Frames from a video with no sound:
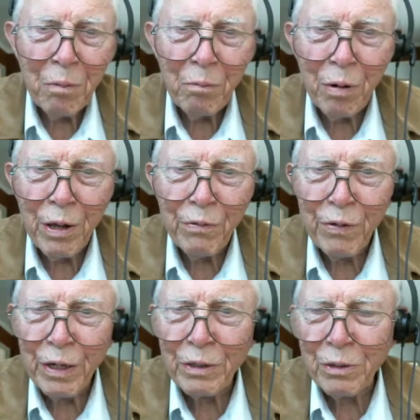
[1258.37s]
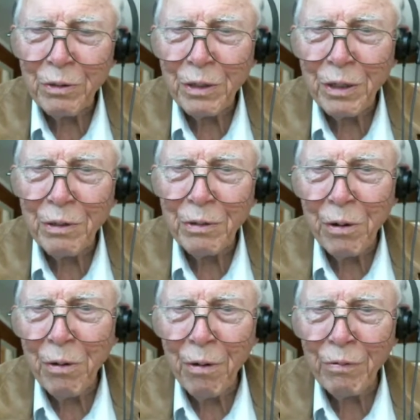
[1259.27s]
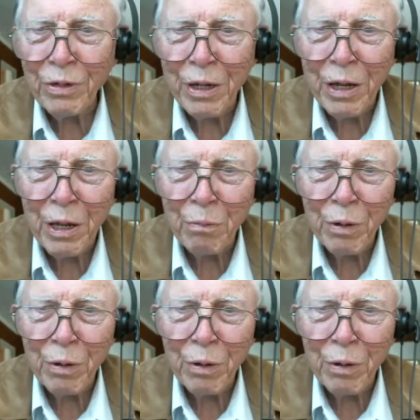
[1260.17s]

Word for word: blood vessels and nerves in it,